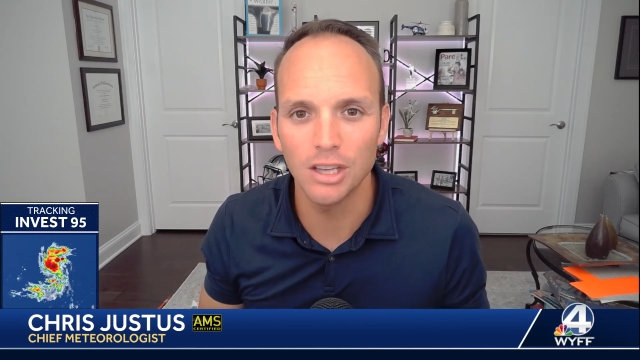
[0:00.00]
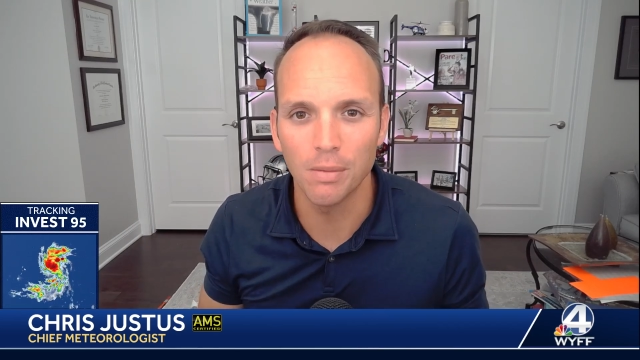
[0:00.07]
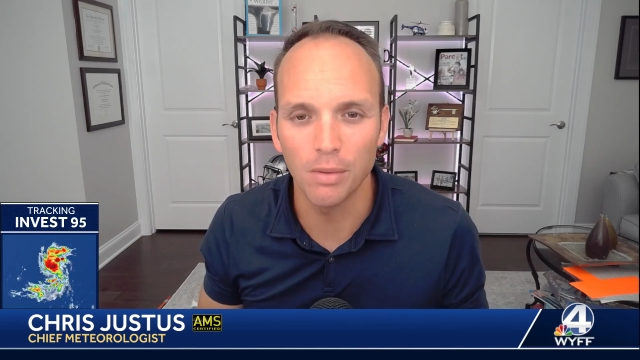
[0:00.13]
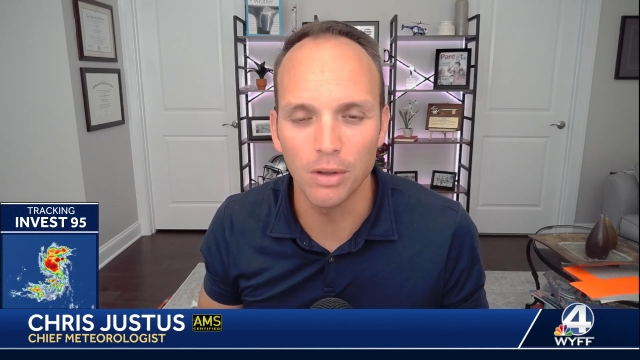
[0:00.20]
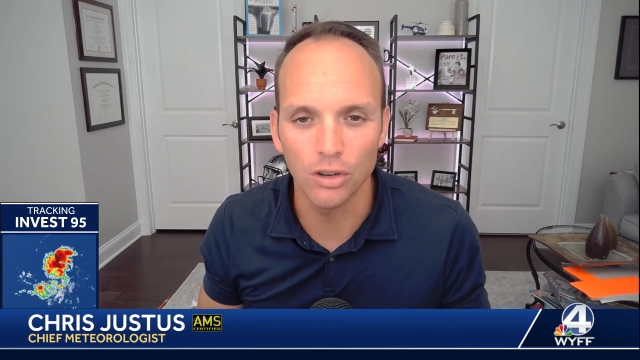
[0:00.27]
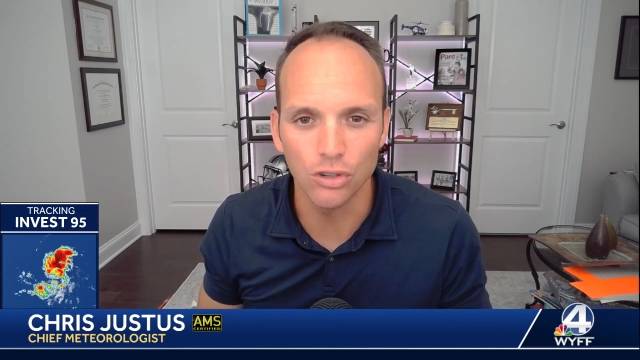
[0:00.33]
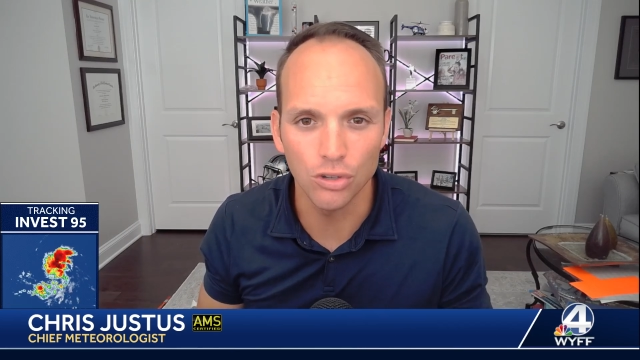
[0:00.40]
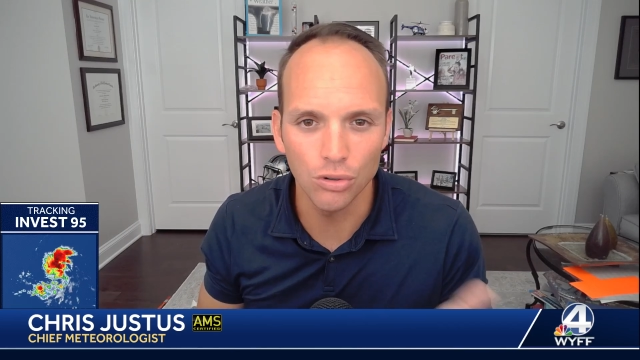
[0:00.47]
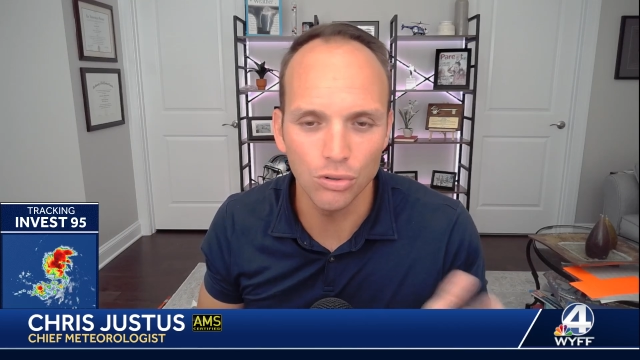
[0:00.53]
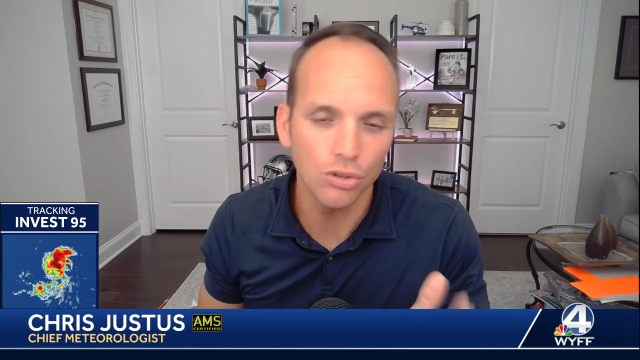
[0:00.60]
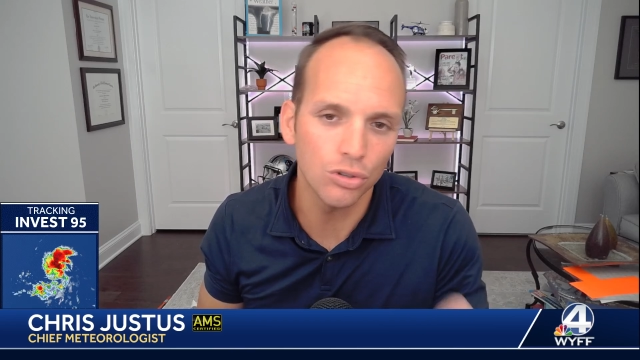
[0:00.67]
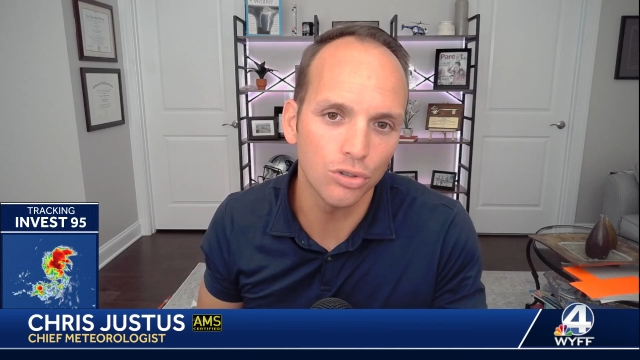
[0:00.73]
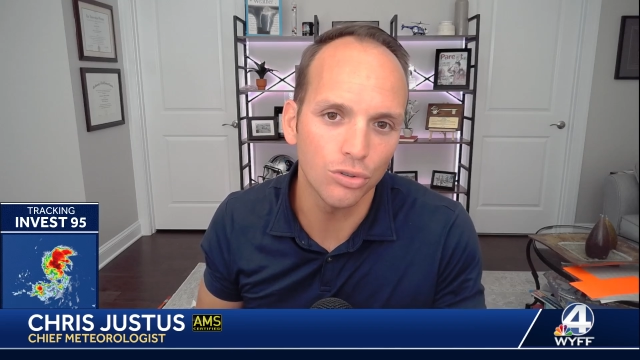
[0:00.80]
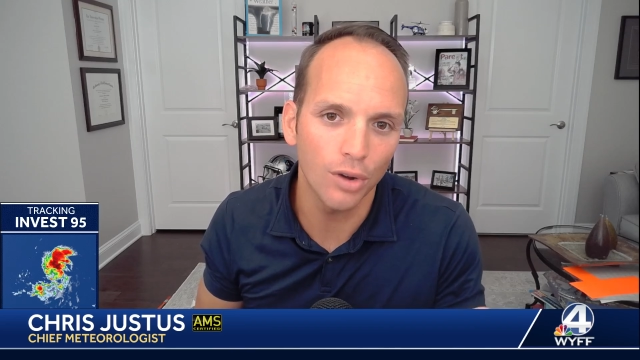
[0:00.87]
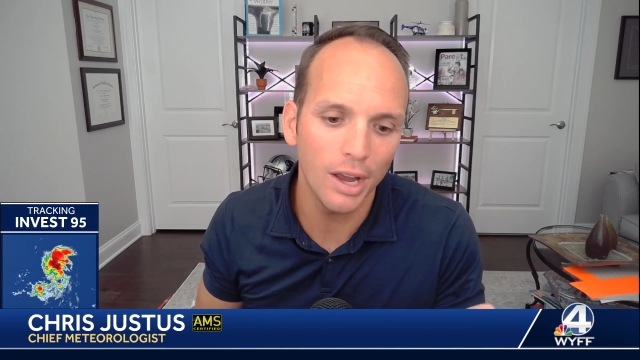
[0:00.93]
I'm going to shoot
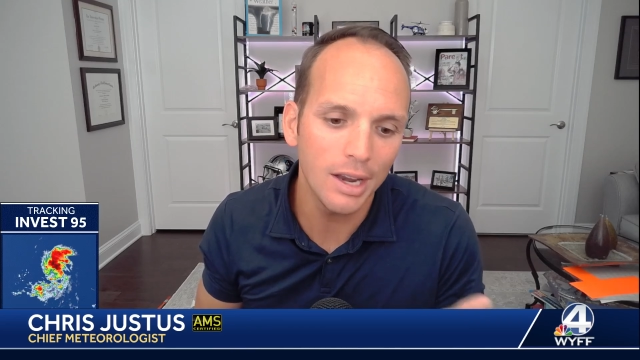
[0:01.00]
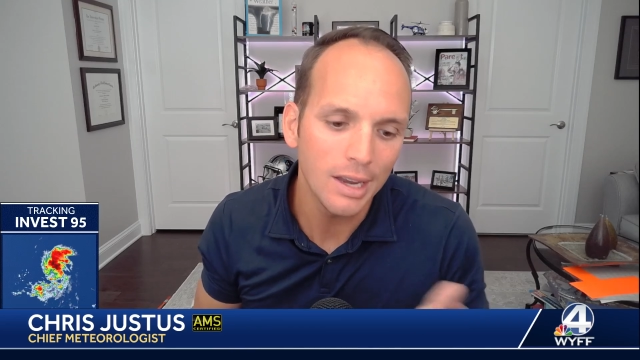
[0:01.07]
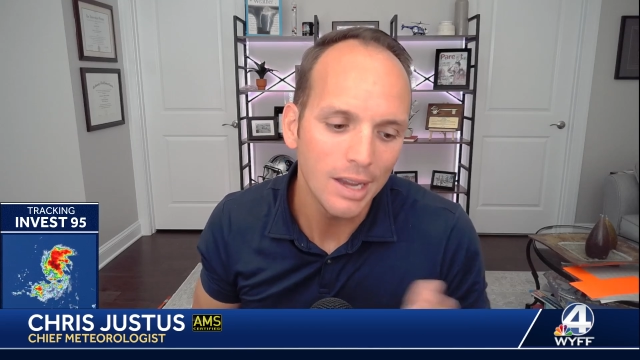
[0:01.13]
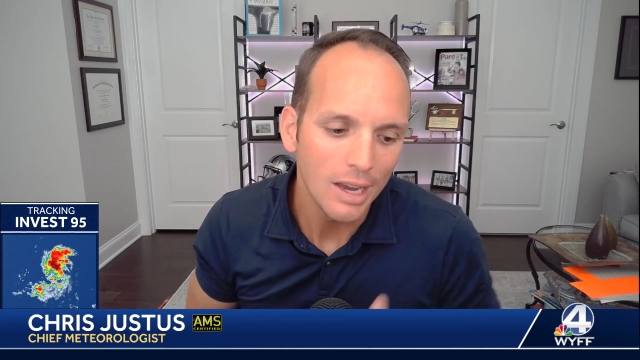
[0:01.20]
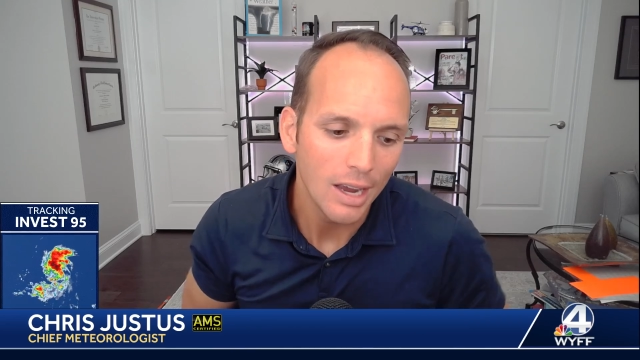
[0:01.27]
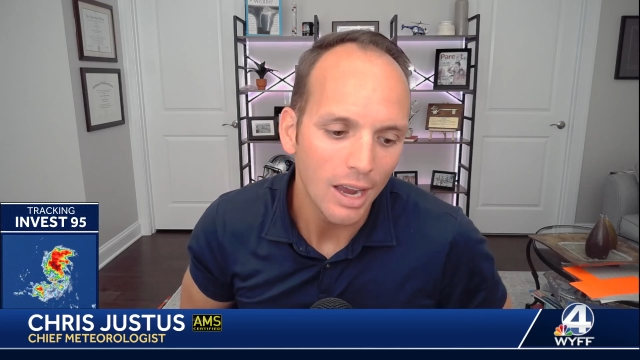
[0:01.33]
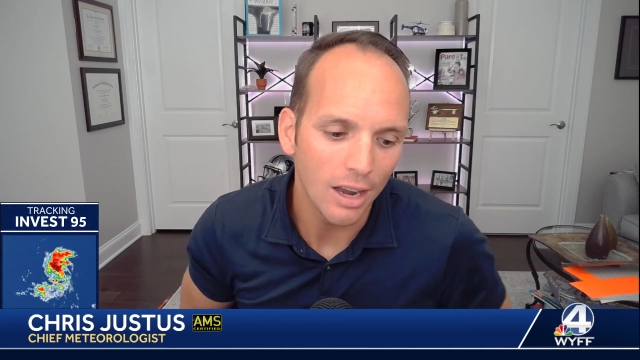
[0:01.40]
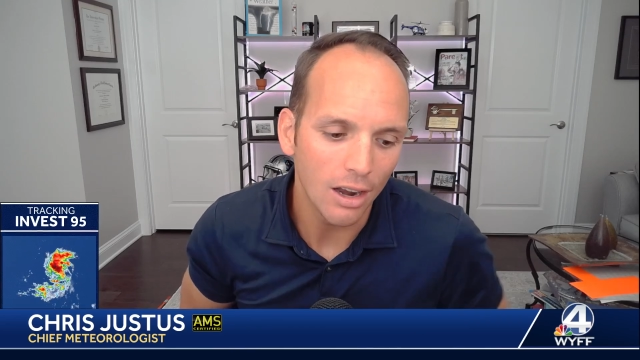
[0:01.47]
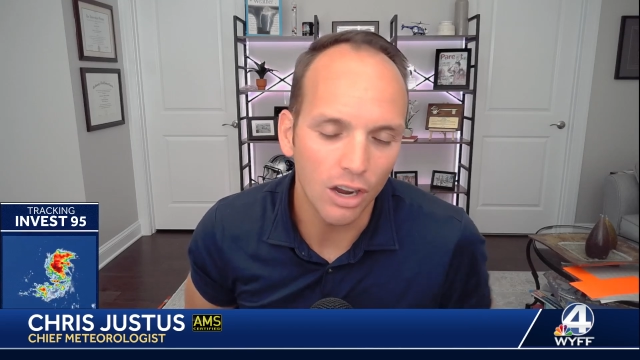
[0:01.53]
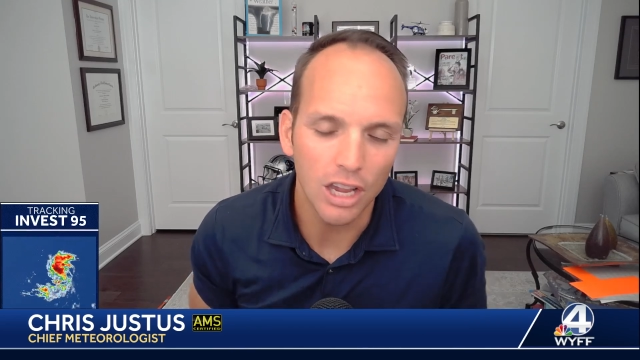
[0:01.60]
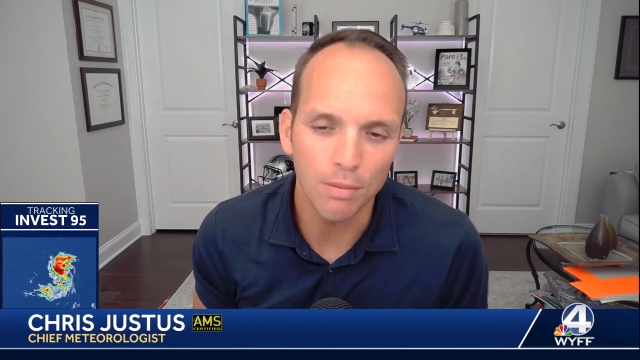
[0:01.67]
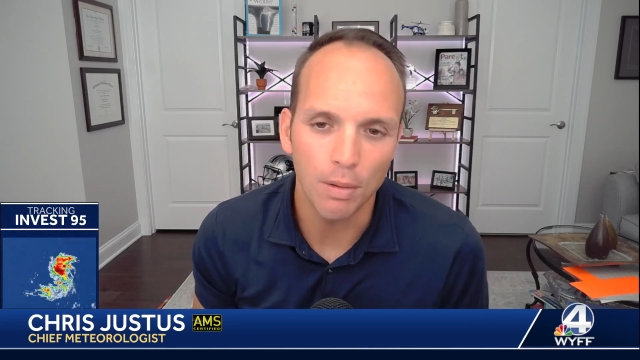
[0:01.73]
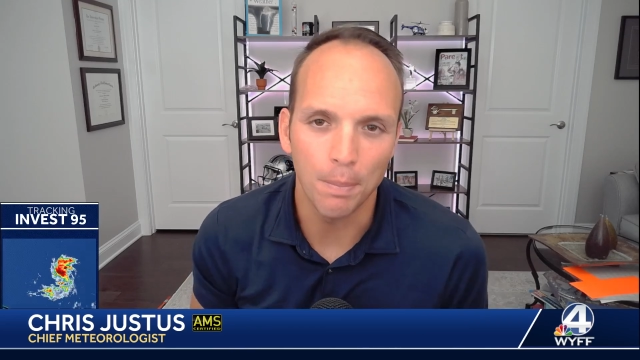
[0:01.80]
you straight, and I'll keep